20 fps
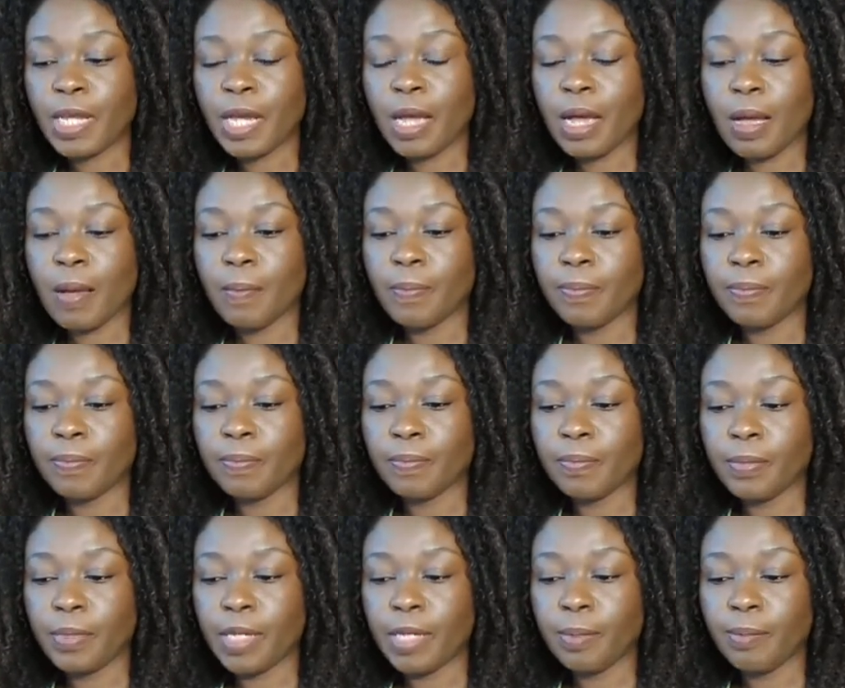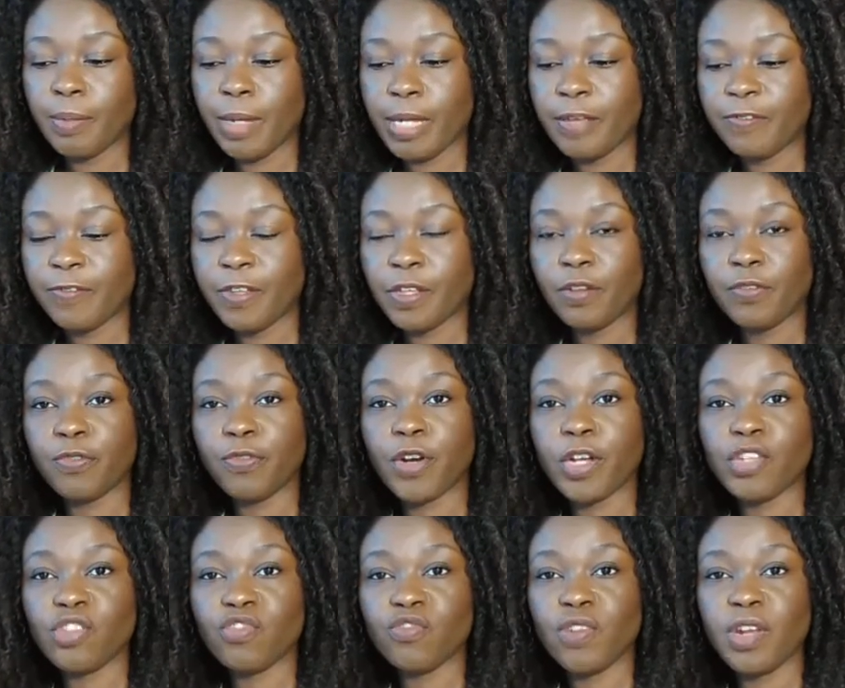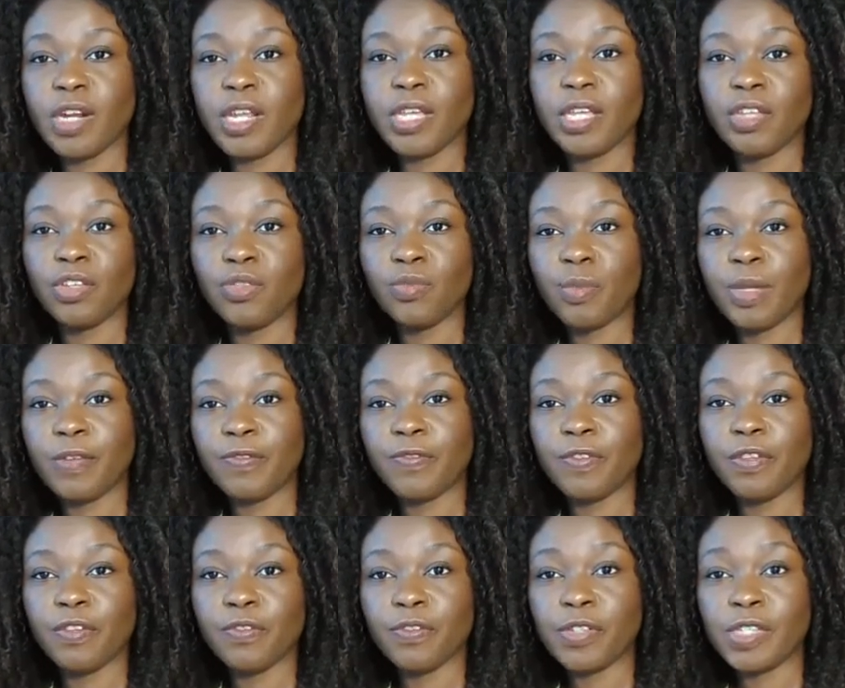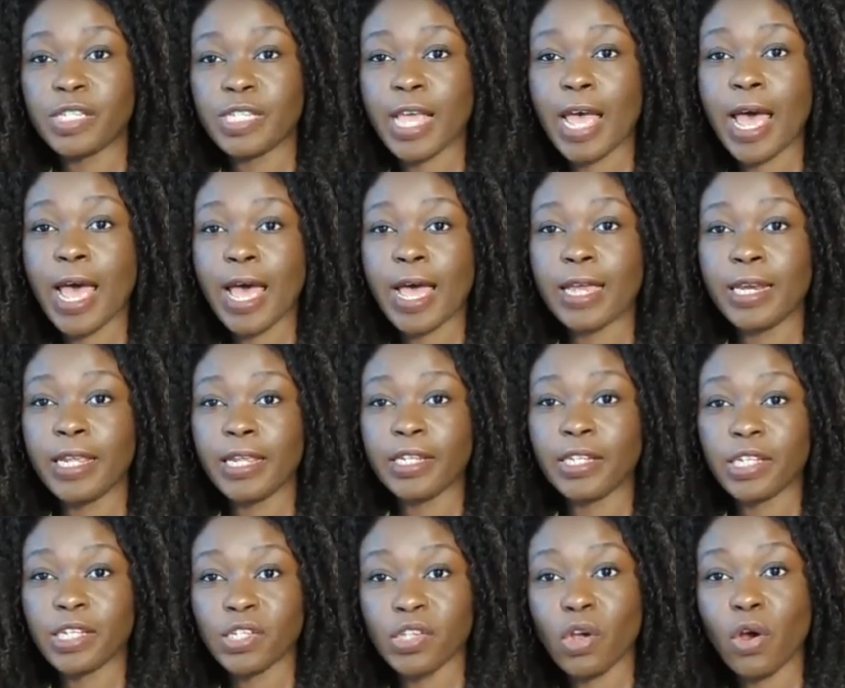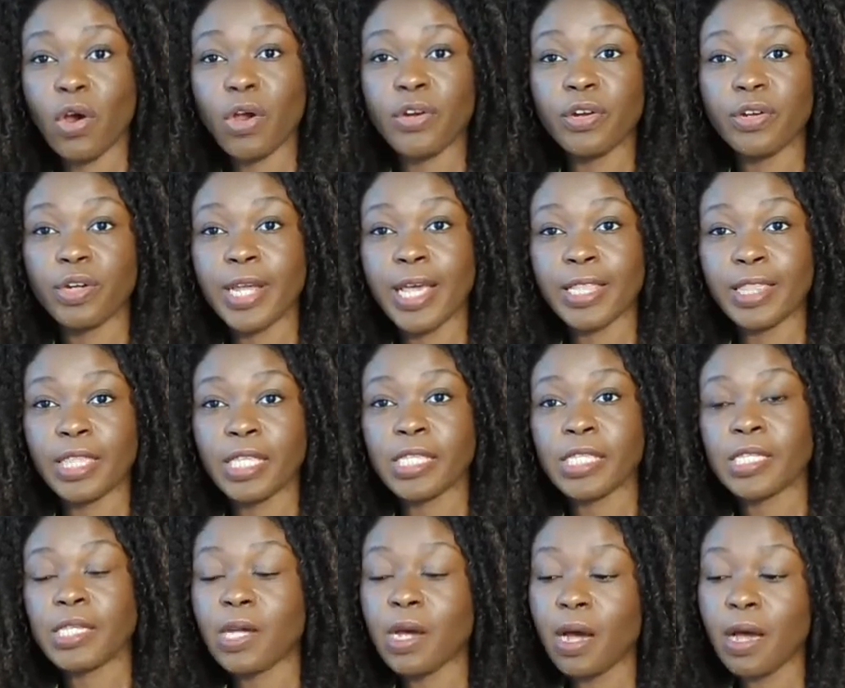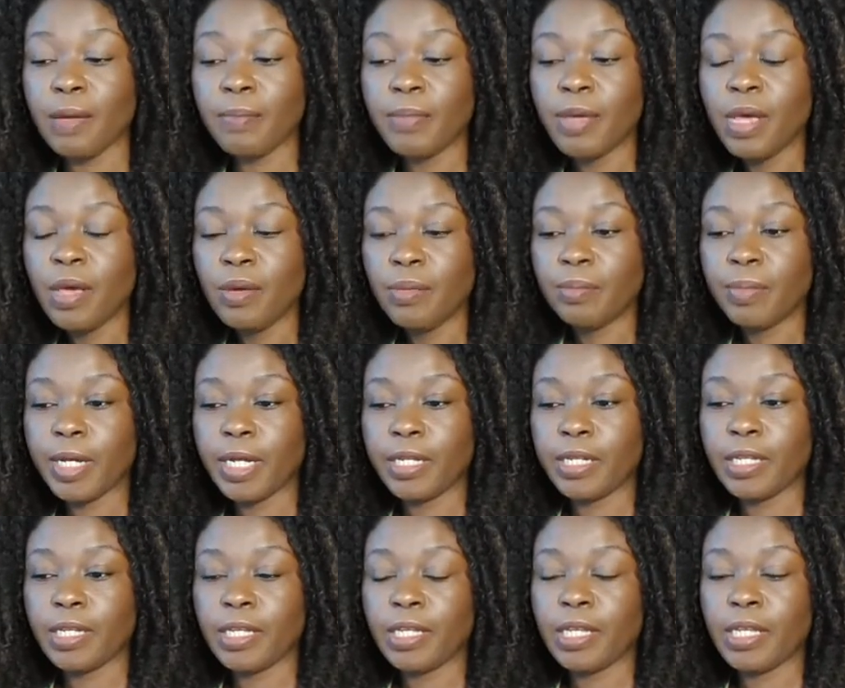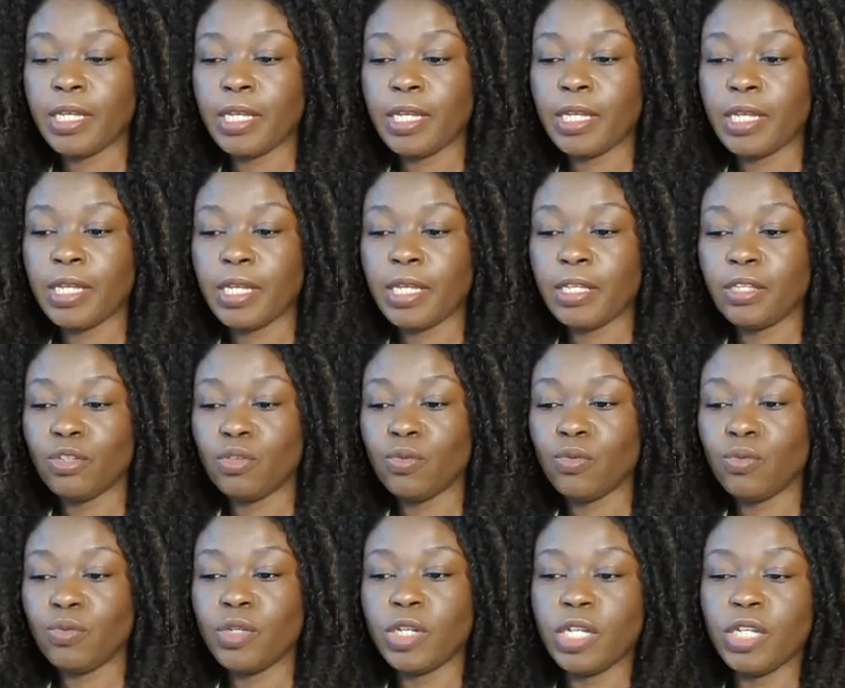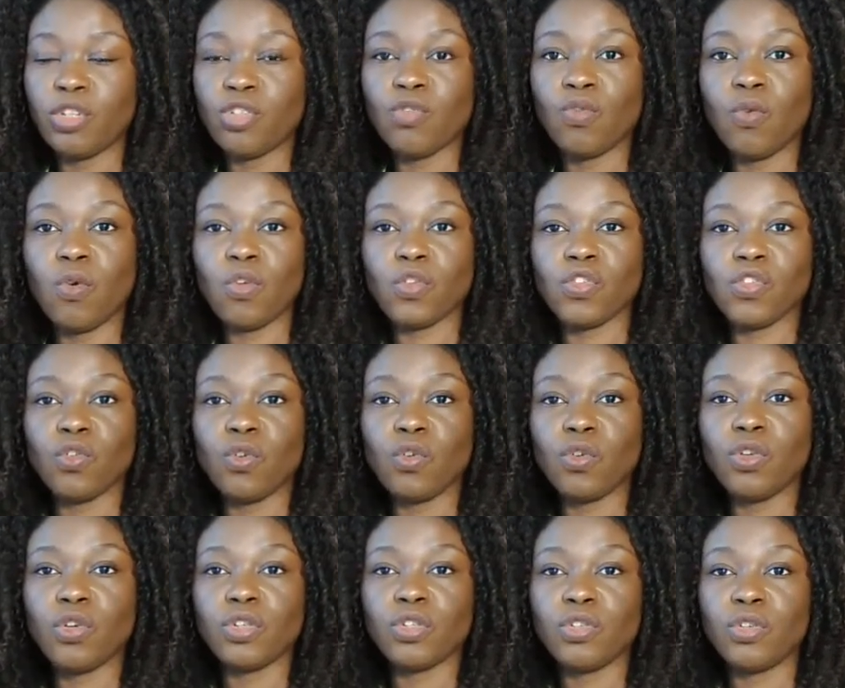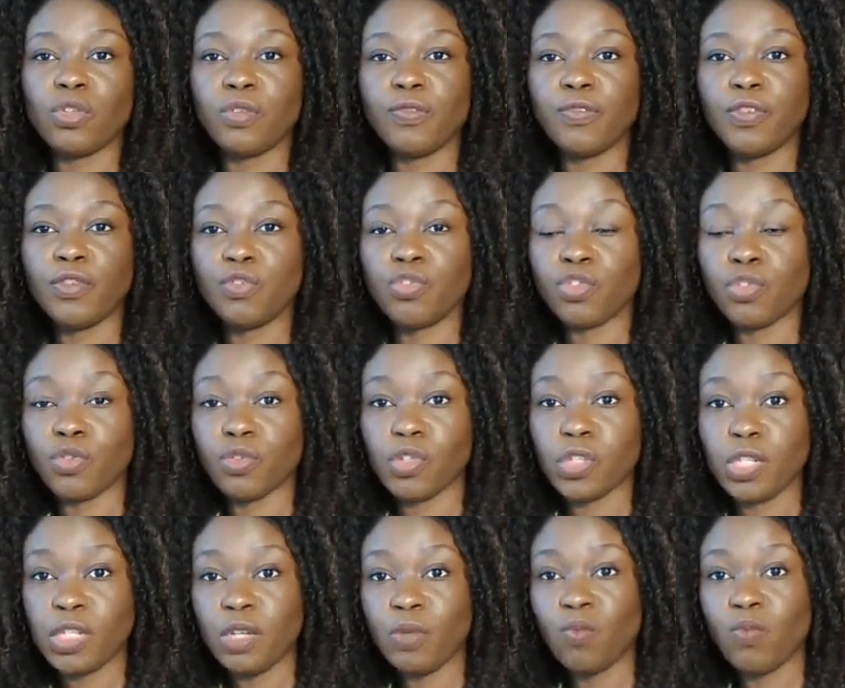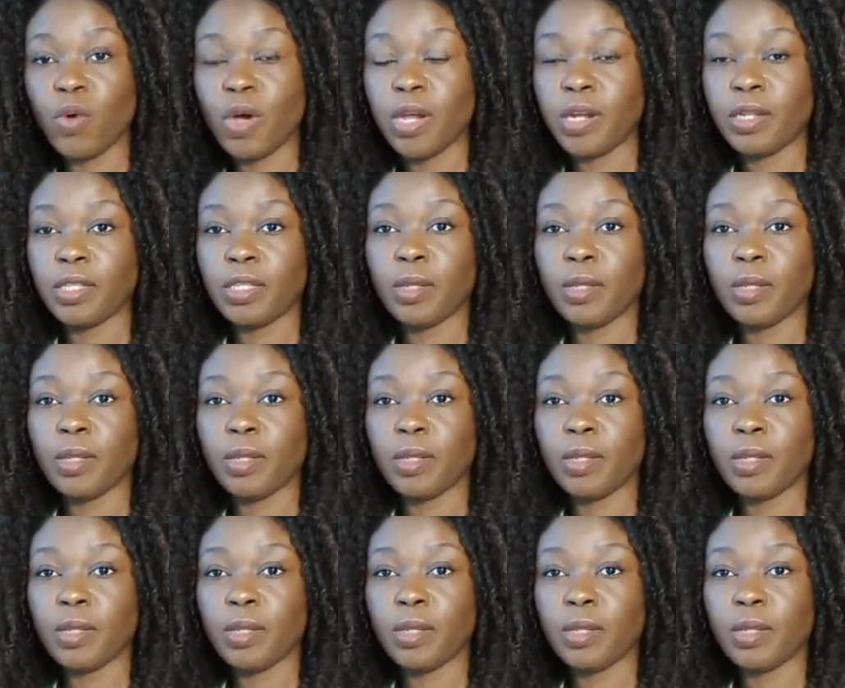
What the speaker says: Um, it may feel frustrating and you may feel sad and disheartened at this time, but you need to also look to the future, see what